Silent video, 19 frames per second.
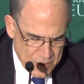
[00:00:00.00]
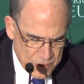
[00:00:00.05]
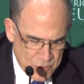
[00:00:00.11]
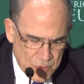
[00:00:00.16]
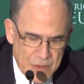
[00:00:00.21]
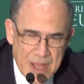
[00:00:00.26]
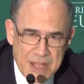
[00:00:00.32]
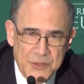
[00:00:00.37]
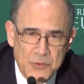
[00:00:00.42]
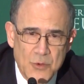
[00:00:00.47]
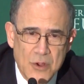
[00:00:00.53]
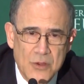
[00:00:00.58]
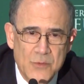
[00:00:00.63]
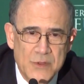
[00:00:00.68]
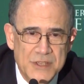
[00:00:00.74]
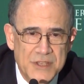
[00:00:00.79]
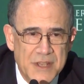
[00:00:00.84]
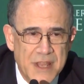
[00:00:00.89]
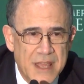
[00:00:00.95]
So that's where
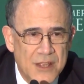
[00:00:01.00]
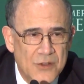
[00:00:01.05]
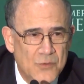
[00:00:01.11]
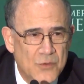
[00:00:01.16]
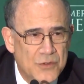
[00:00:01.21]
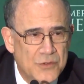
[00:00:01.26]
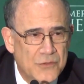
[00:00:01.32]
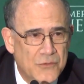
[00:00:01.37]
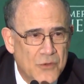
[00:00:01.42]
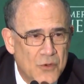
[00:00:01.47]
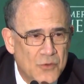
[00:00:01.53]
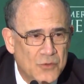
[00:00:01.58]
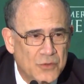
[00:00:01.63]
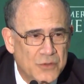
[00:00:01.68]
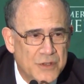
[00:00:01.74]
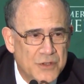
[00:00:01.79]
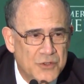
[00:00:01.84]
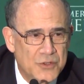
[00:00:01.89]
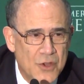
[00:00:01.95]
we stand with the
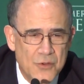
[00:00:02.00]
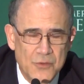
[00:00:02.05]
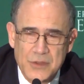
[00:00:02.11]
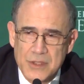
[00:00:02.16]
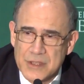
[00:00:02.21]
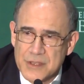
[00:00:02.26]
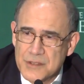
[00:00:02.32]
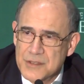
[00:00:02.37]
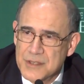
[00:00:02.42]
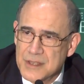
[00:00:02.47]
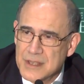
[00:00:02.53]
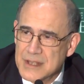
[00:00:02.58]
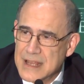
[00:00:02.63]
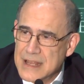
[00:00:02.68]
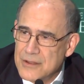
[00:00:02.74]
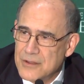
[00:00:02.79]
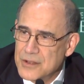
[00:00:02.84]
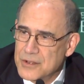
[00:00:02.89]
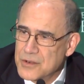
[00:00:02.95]
focal dystonias, and
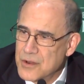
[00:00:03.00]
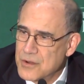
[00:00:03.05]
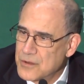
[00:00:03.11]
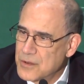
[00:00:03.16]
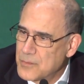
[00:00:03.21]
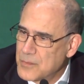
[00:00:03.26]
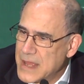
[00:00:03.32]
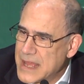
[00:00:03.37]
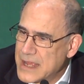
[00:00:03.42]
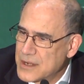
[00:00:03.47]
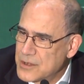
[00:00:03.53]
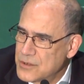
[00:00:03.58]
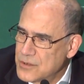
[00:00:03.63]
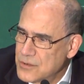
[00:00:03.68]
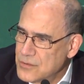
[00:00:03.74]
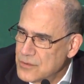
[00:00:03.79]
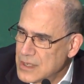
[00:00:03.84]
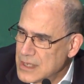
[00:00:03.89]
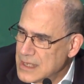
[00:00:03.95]
now I'll turn it back
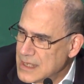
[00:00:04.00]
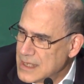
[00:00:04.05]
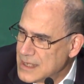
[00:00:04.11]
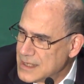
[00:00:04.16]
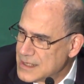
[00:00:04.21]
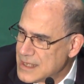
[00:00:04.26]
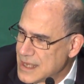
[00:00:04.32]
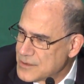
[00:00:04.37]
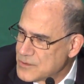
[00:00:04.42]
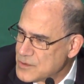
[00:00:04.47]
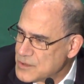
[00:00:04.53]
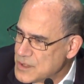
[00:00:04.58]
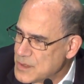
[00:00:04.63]
to Dr.